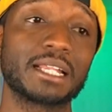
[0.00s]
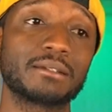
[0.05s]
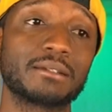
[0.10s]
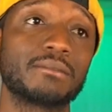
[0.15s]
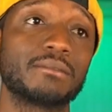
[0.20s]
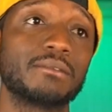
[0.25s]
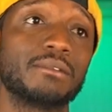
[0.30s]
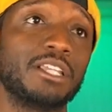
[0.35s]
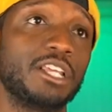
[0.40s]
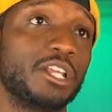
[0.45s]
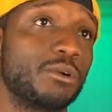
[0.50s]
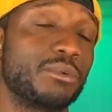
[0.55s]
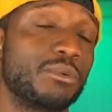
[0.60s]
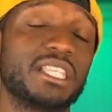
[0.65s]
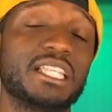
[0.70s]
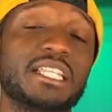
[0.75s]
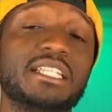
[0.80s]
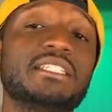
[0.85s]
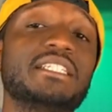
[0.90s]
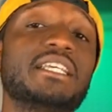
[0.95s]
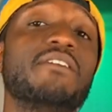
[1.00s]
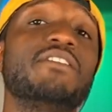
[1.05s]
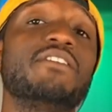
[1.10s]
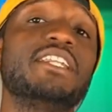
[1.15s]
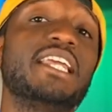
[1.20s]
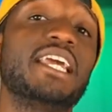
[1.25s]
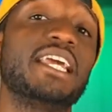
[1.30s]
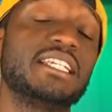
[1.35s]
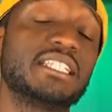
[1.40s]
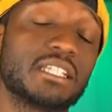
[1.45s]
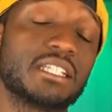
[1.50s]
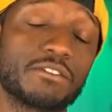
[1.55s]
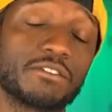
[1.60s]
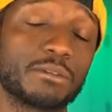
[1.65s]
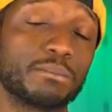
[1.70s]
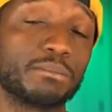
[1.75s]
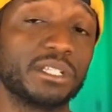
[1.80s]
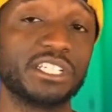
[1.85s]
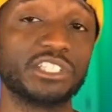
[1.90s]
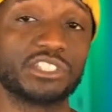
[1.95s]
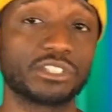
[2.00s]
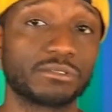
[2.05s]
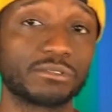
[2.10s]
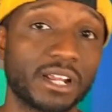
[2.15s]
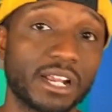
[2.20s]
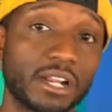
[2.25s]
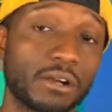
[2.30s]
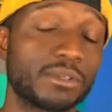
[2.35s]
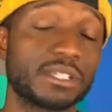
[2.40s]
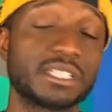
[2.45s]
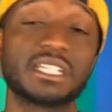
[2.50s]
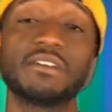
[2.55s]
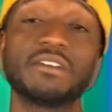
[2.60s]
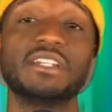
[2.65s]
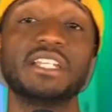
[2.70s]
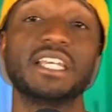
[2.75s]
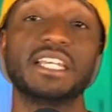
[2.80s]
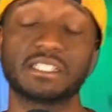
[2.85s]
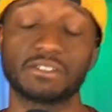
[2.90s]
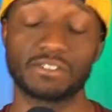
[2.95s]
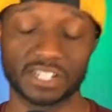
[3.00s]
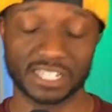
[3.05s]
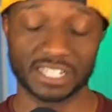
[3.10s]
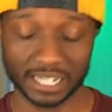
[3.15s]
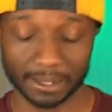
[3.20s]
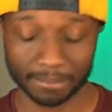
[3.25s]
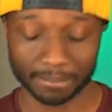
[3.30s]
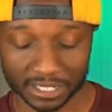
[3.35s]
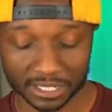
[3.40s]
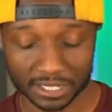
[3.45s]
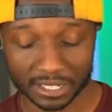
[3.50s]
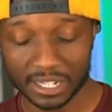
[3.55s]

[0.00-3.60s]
within 7 days of completion, right? Or with 7 days of acceptance.